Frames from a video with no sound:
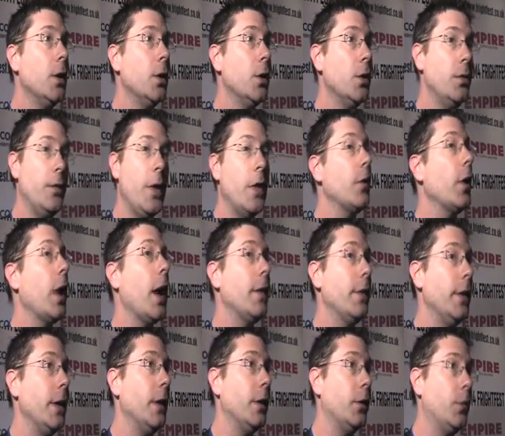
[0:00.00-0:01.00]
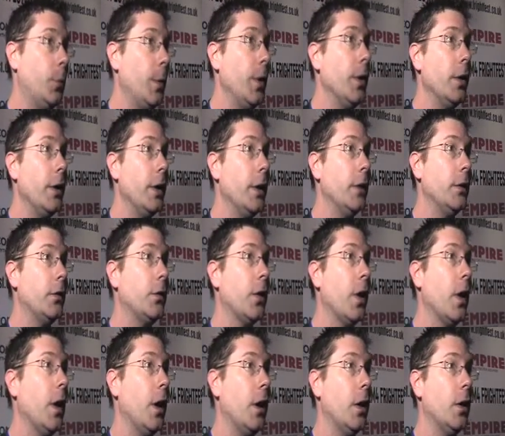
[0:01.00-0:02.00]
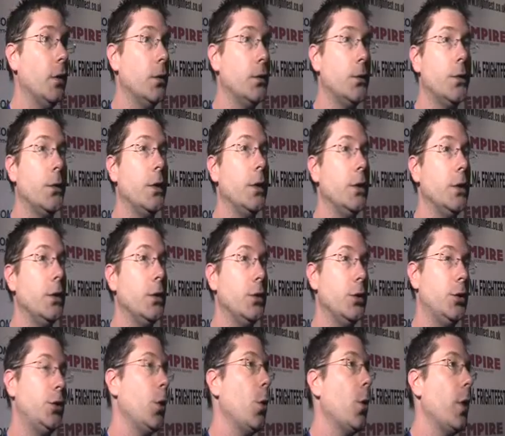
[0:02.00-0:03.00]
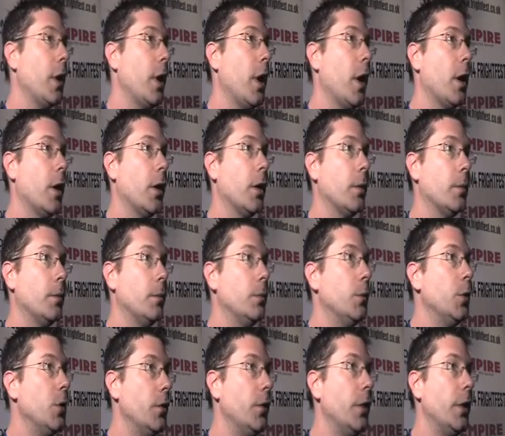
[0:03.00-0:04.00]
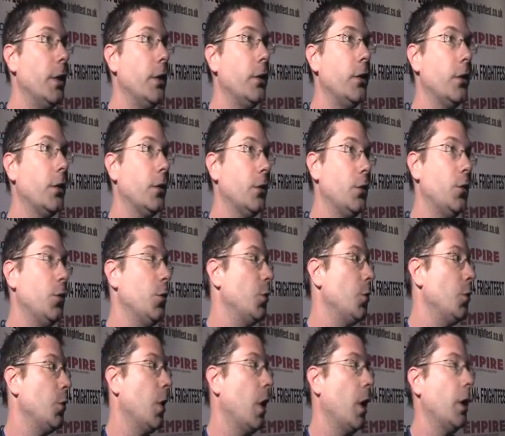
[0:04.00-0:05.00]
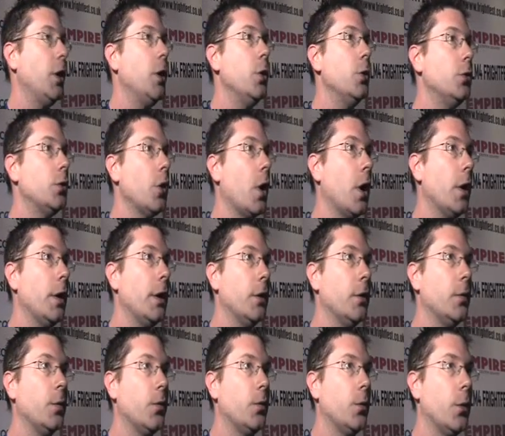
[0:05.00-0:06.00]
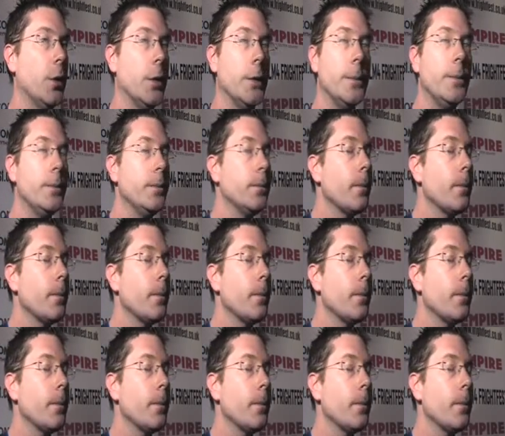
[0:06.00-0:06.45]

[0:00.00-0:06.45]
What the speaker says: who've never had the experience of showing our movies to a huge audience before,